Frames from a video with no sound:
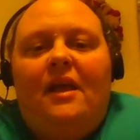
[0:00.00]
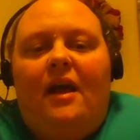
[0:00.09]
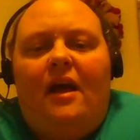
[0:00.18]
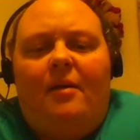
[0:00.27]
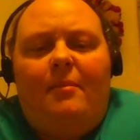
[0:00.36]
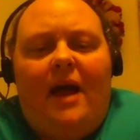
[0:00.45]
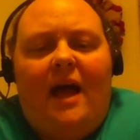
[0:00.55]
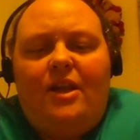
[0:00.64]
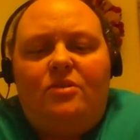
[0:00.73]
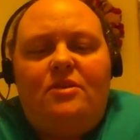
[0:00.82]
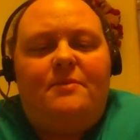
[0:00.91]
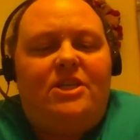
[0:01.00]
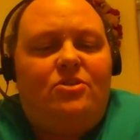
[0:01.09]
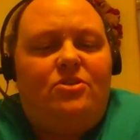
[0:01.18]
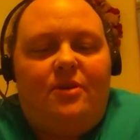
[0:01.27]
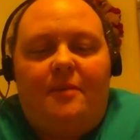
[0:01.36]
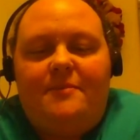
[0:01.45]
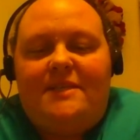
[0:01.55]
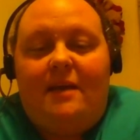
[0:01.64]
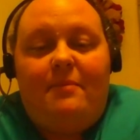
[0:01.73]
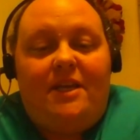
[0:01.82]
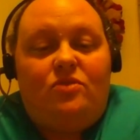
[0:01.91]
I know some teachers are
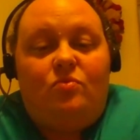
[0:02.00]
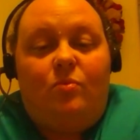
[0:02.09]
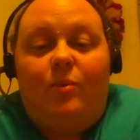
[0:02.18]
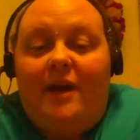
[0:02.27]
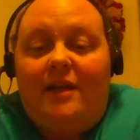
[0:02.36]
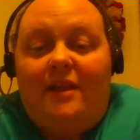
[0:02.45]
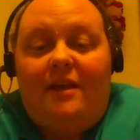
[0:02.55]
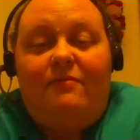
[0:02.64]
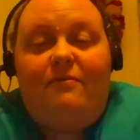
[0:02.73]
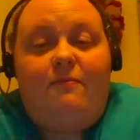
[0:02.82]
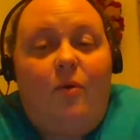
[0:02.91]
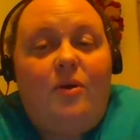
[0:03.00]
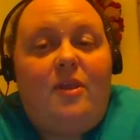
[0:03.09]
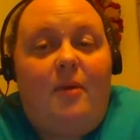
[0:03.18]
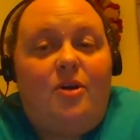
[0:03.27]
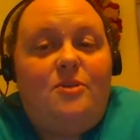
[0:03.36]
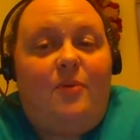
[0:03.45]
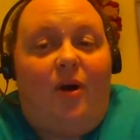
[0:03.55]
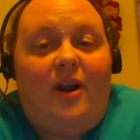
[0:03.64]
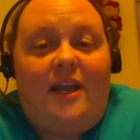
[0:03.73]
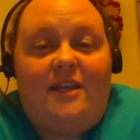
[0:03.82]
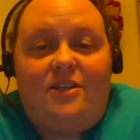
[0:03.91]
upset, but it's really, for the most
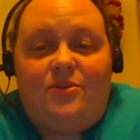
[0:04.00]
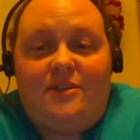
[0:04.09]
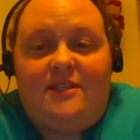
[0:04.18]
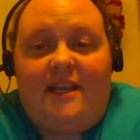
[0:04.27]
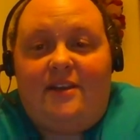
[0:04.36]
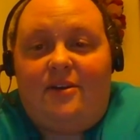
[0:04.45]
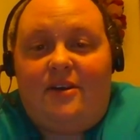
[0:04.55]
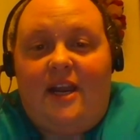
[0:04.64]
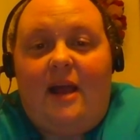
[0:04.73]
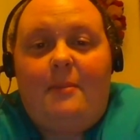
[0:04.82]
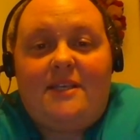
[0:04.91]
part, industry standard, and I'm